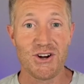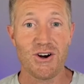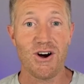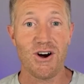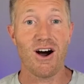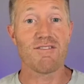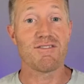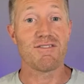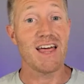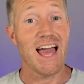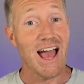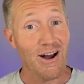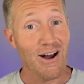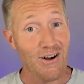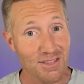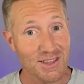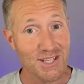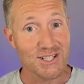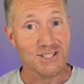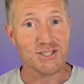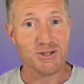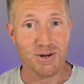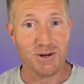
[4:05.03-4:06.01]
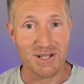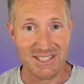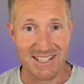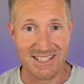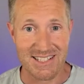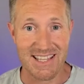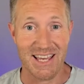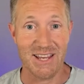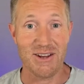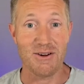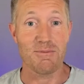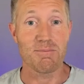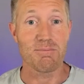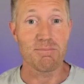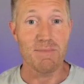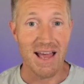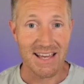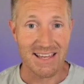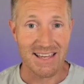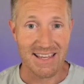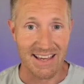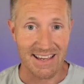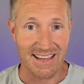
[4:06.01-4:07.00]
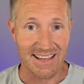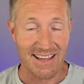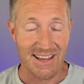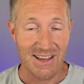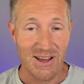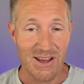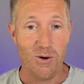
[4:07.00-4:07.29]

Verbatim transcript: of the healthy choices that you're making